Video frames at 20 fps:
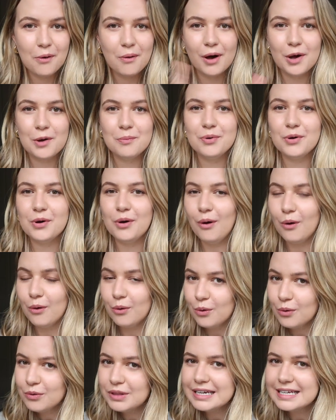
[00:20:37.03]
I'll put
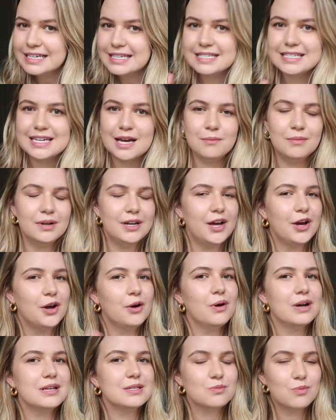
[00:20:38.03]
all the links down
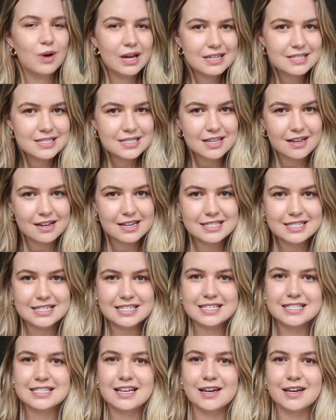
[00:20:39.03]
below as well as sizes.